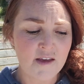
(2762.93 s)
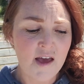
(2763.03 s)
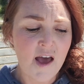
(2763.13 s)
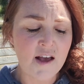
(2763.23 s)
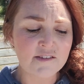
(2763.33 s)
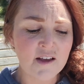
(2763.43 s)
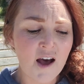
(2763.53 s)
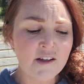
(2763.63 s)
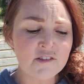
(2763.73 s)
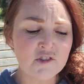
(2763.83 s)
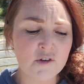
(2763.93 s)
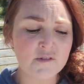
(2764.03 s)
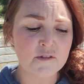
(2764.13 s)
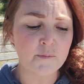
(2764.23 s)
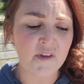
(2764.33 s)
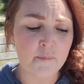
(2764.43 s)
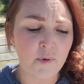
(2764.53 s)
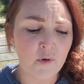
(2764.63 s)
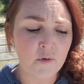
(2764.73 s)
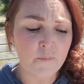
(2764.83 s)
As God's chosen
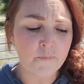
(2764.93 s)
people,